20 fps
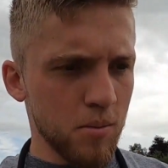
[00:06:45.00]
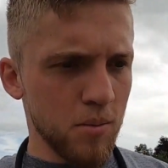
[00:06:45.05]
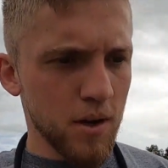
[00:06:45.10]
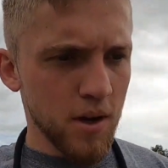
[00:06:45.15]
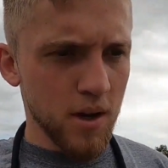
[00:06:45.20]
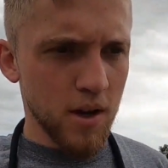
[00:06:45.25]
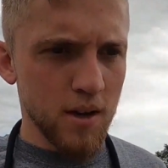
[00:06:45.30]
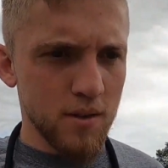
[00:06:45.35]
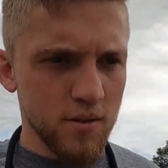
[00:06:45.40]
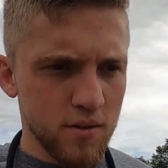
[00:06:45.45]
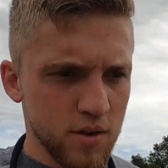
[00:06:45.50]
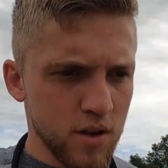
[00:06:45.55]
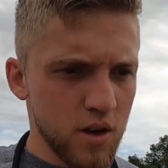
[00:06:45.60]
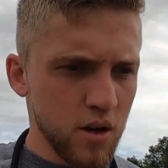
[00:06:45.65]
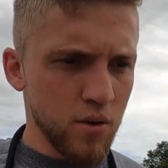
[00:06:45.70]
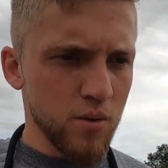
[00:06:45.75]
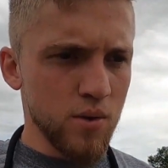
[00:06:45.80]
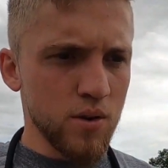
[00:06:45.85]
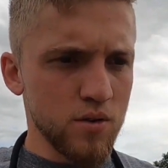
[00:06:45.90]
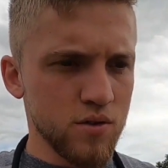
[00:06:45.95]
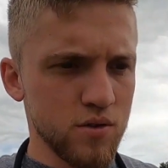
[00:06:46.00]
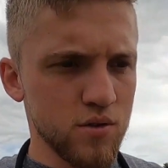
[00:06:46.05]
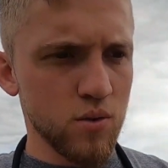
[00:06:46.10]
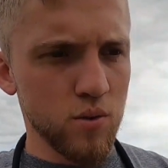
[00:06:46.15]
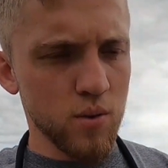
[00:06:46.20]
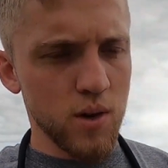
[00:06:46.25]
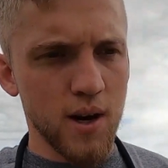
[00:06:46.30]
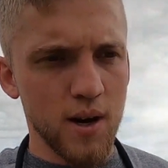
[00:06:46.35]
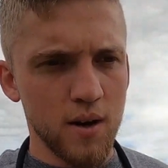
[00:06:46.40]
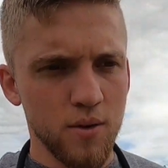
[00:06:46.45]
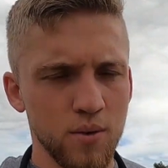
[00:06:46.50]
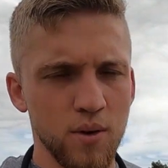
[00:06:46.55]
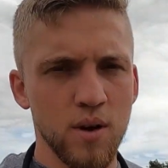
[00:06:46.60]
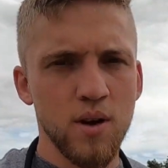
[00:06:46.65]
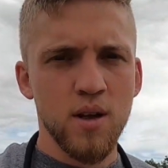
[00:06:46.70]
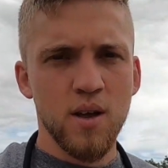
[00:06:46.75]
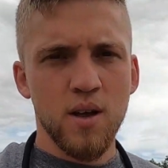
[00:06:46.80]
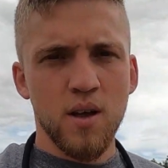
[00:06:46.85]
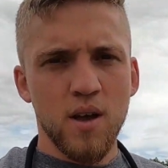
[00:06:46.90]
in a minute to go and sort out